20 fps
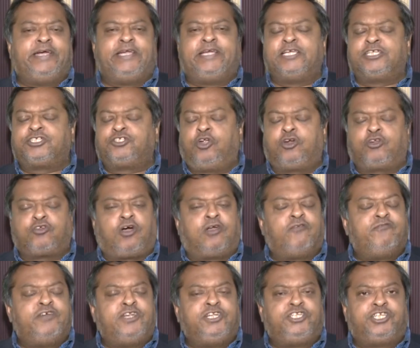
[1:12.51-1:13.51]
It is not
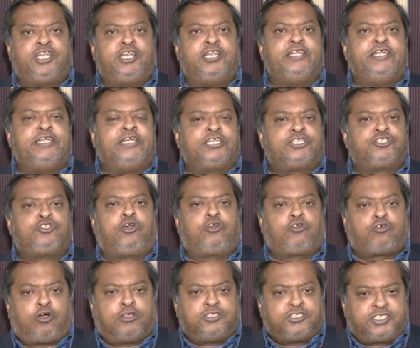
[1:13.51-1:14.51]
conventional. It is
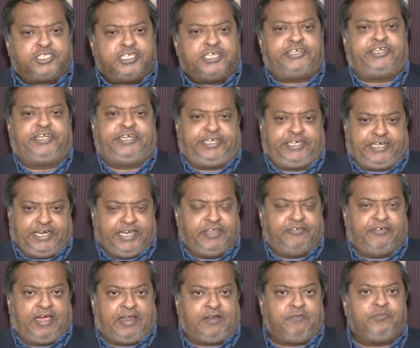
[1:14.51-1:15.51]
not concentrated
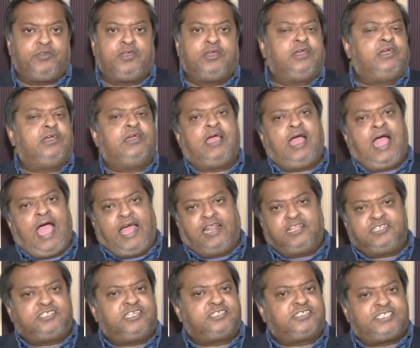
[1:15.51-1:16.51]
anywhere.
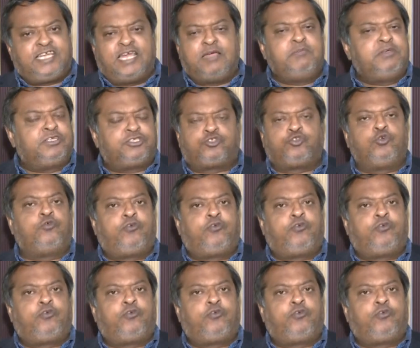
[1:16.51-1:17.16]
And the same is true